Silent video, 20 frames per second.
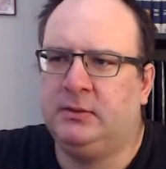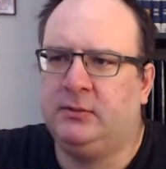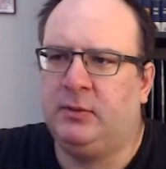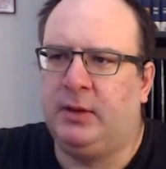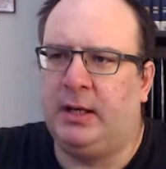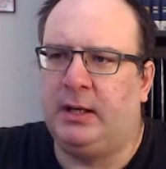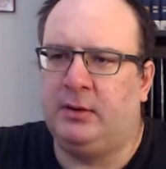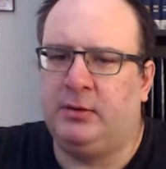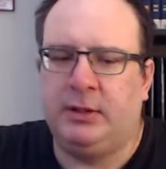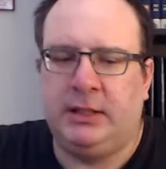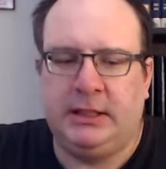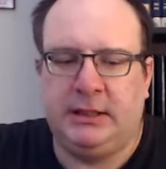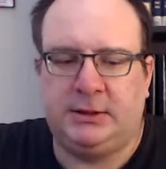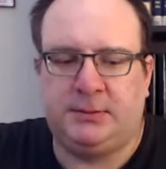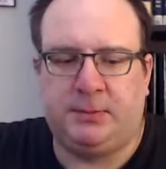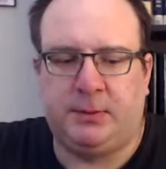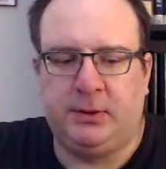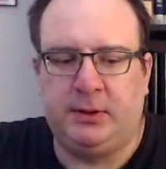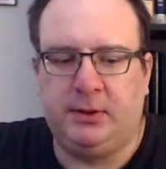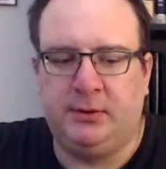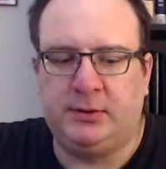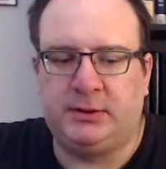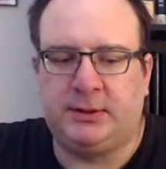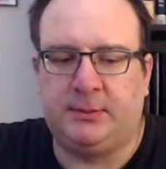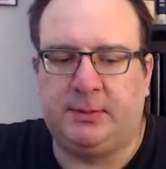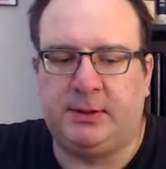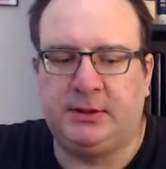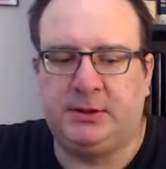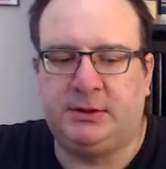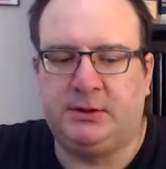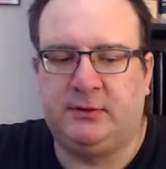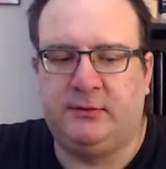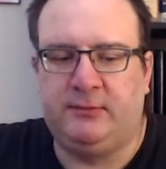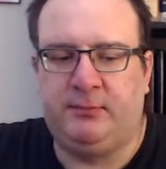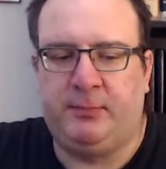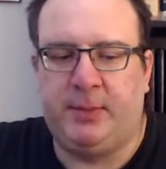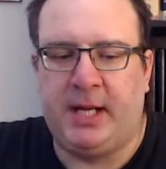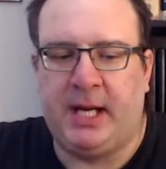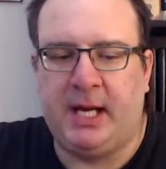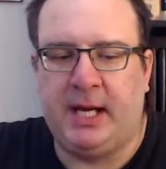Well, he's produced a bunch
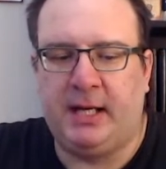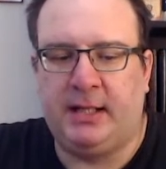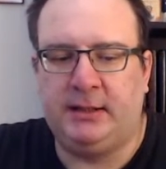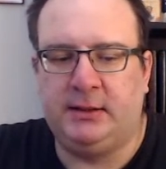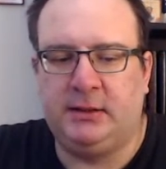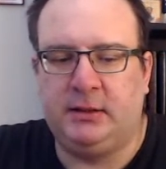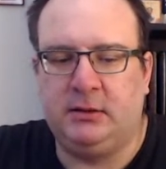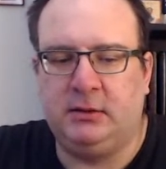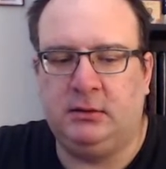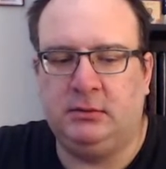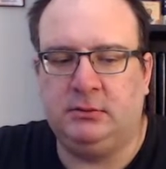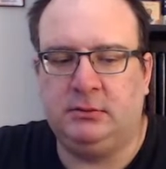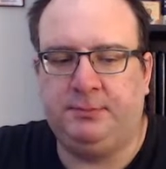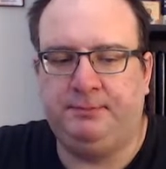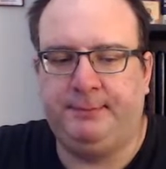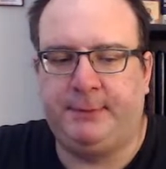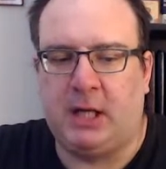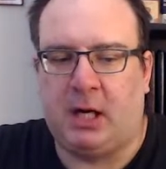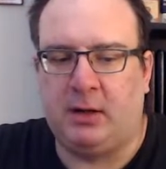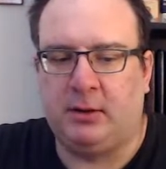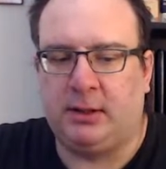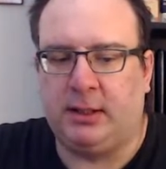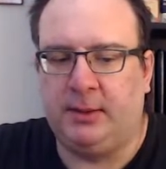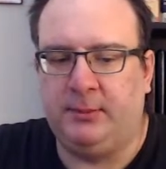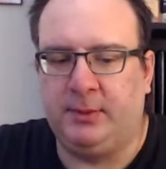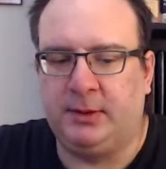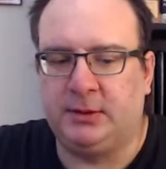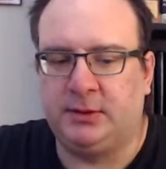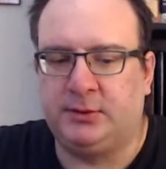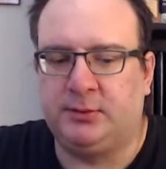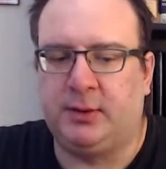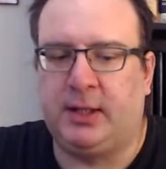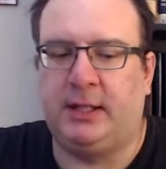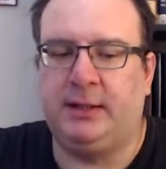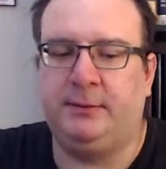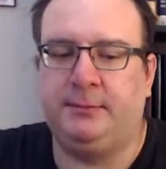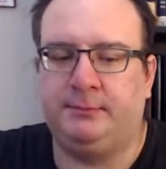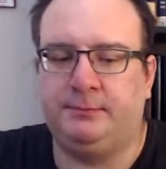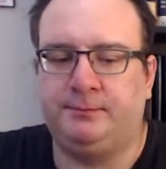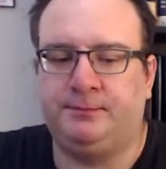of bad documents, right?